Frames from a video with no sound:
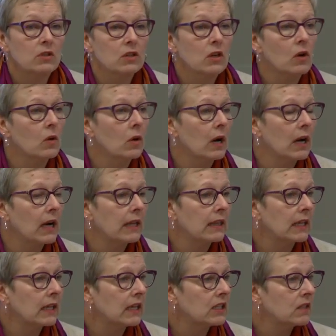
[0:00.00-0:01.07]
So I
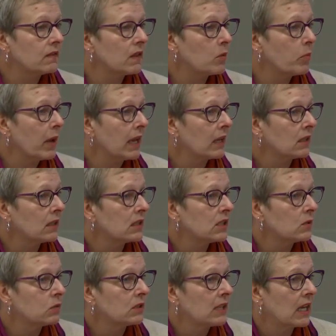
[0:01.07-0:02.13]
think each of the
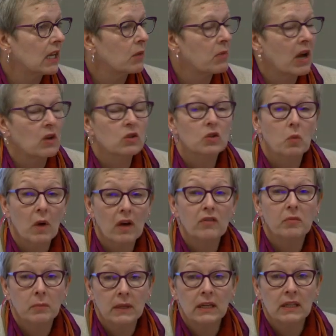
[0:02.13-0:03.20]
panelists will take about
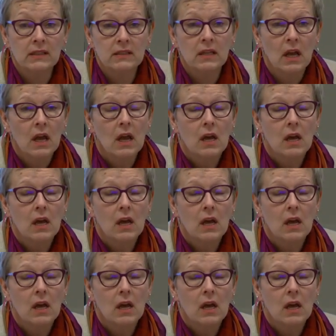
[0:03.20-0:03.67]
12 minutes